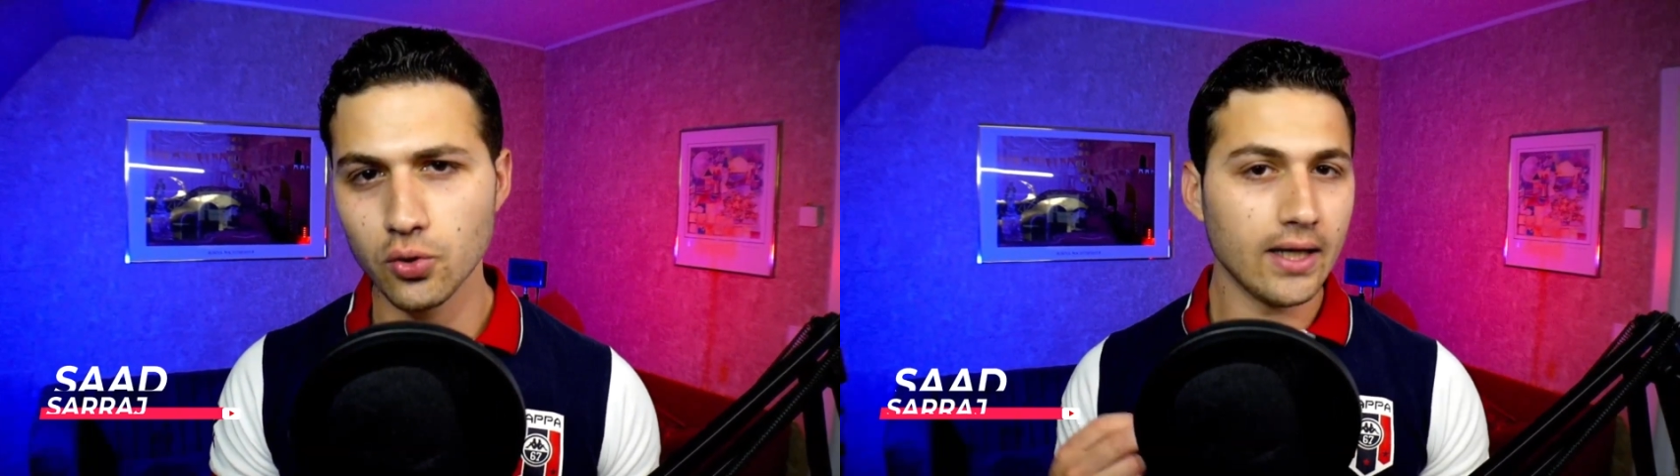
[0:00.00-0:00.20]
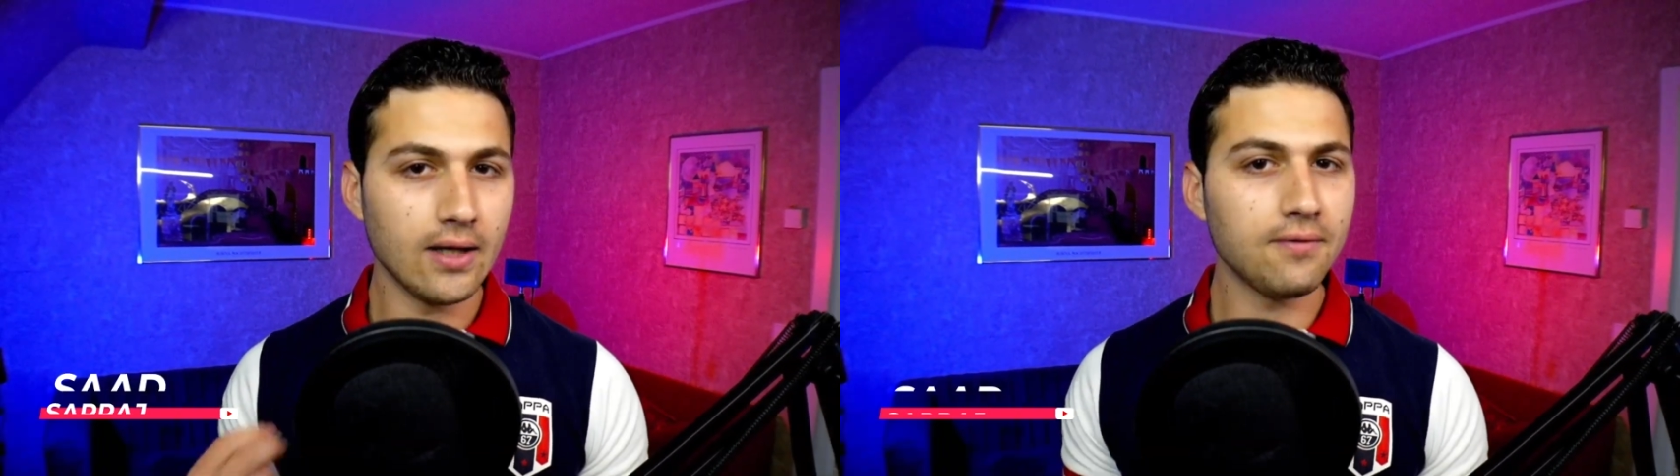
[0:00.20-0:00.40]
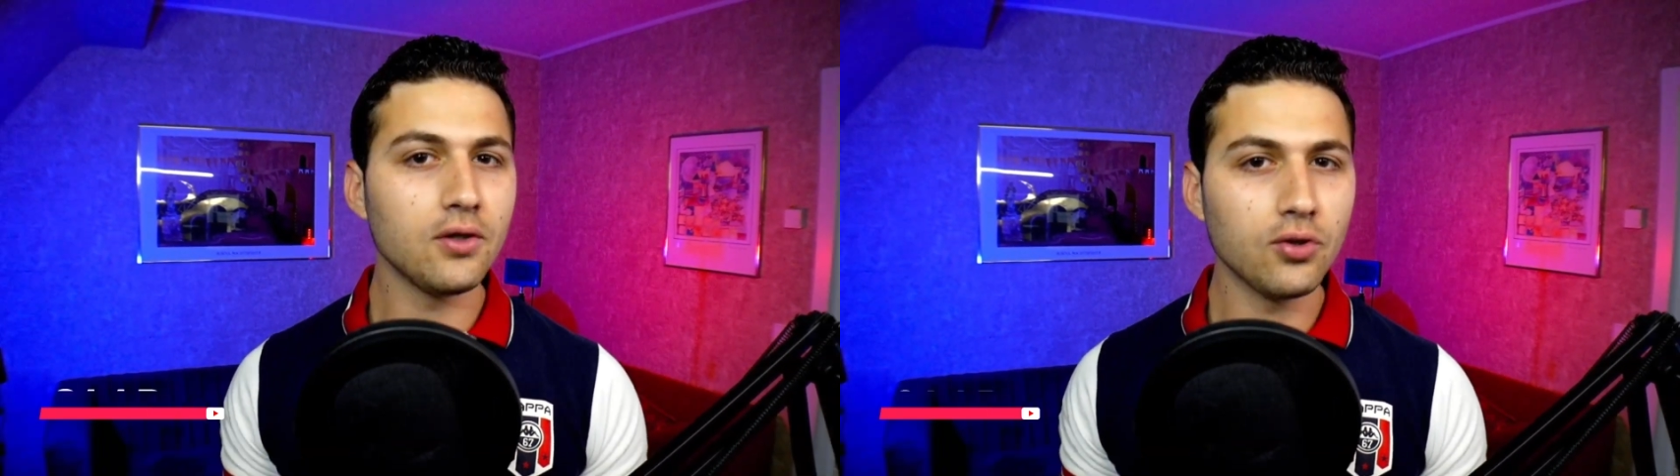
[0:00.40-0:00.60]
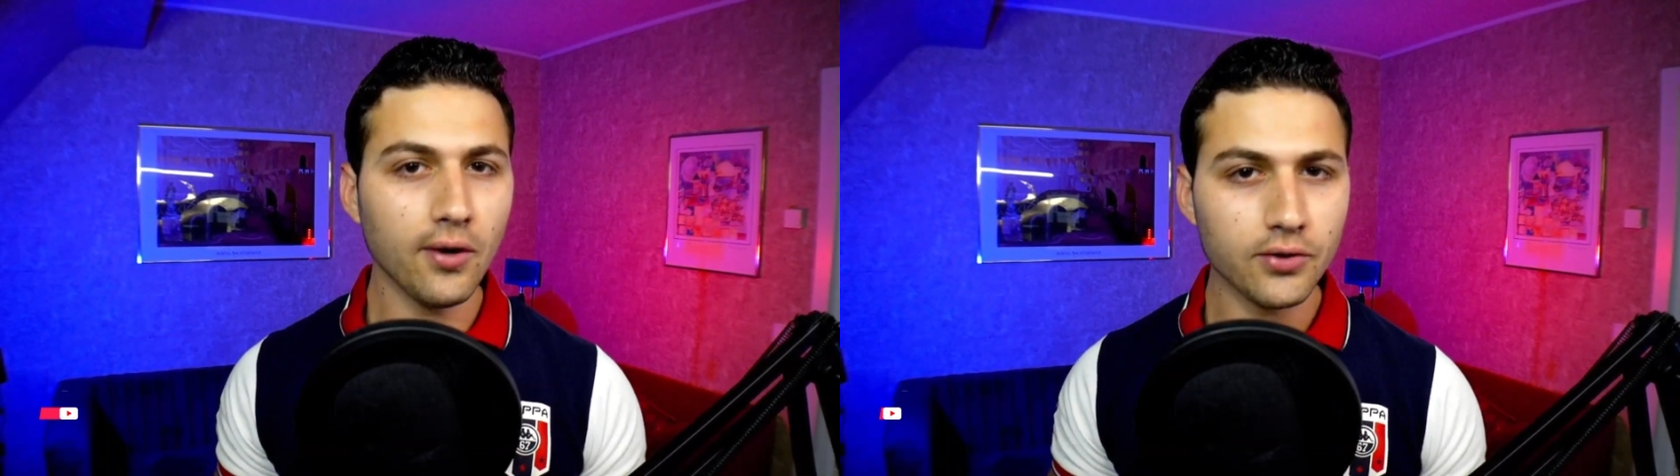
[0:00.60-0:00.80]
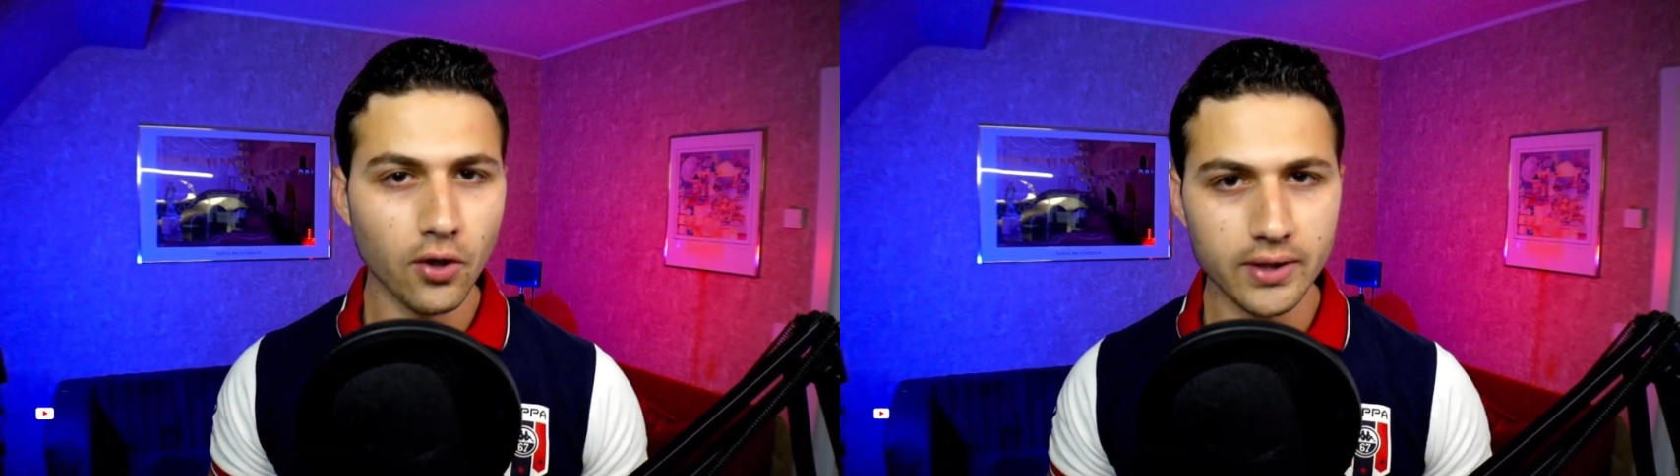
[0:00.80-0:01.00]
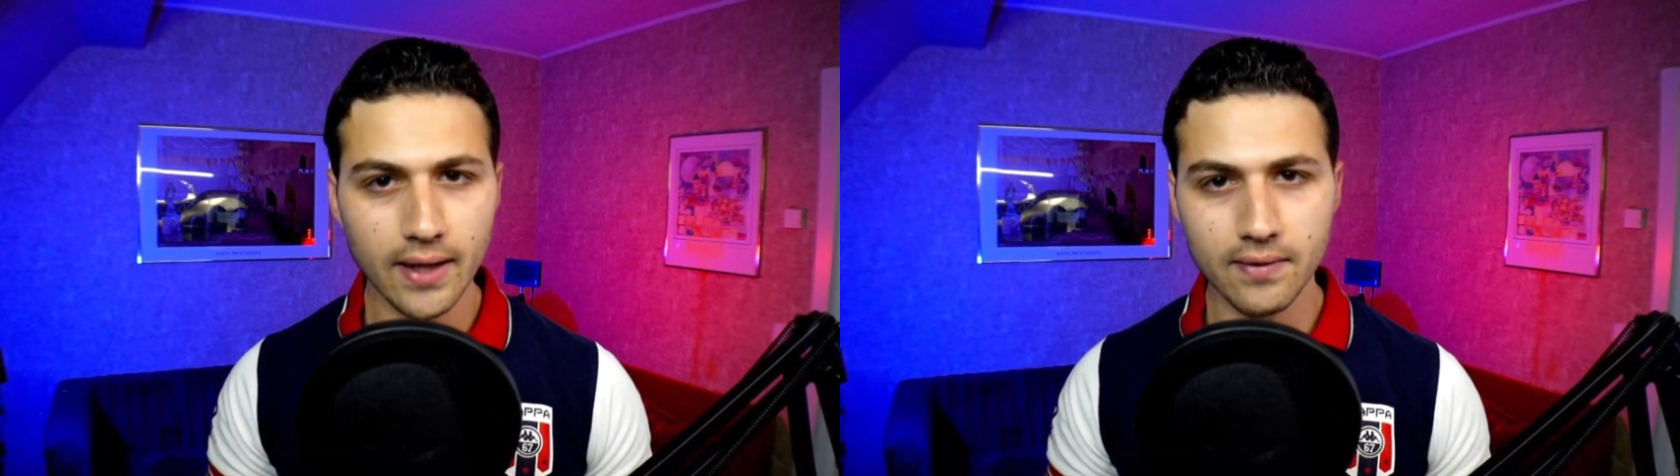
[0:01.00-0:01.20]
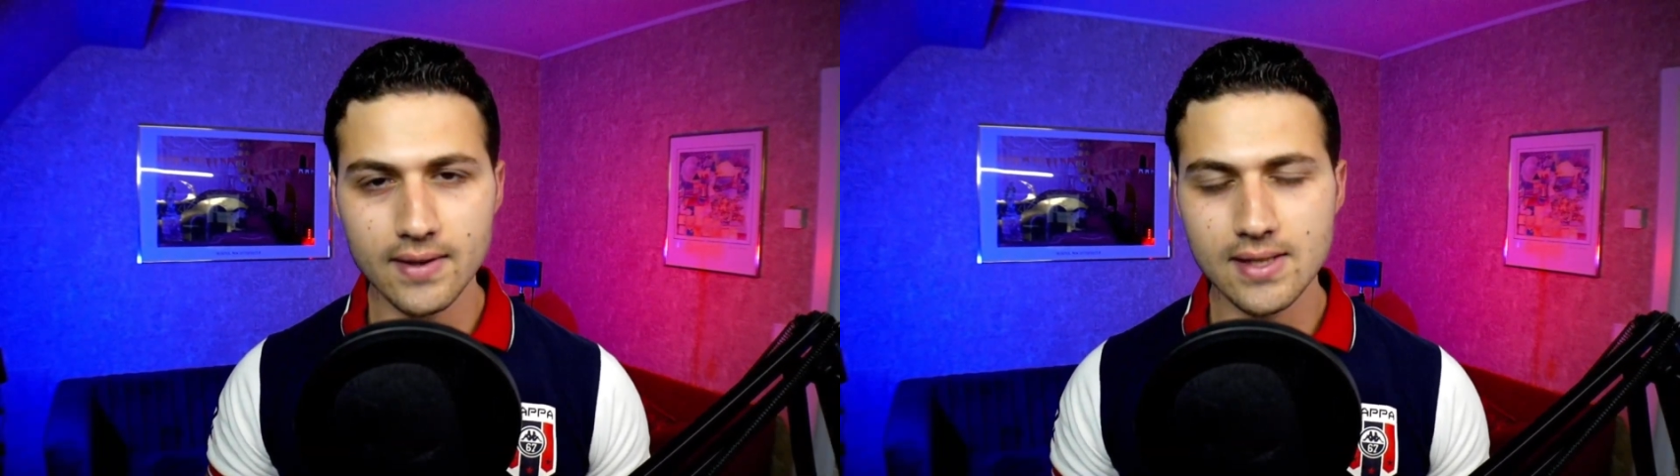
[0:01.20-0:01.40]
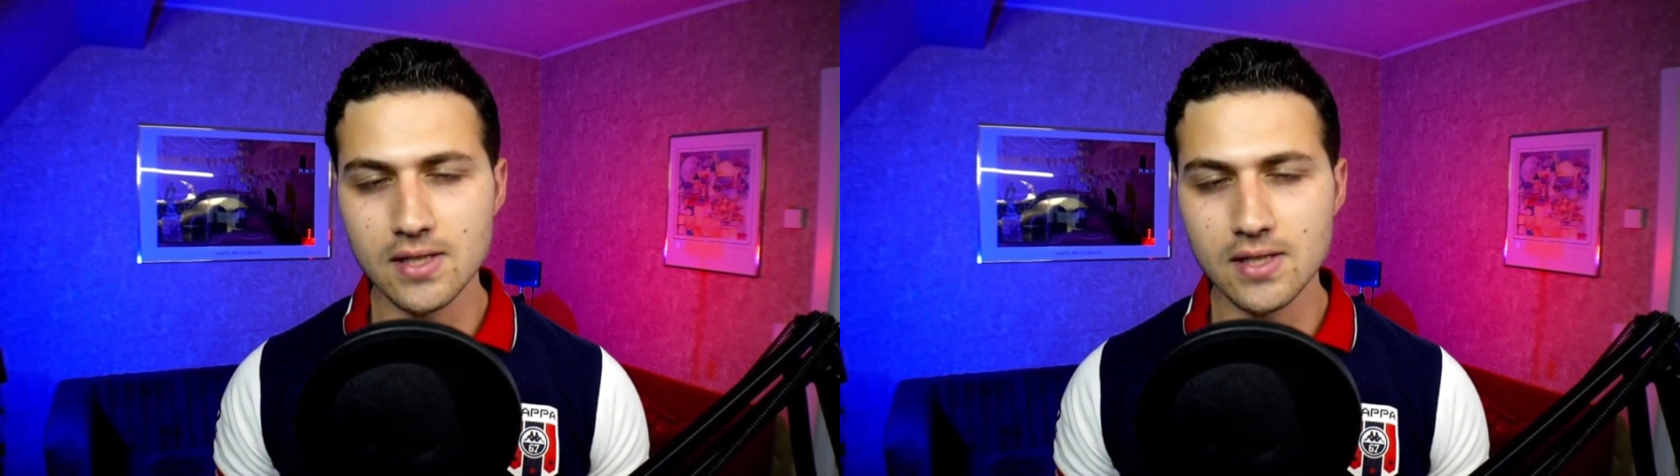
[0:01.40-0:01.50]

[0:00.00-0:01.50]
If you don't know yet, this is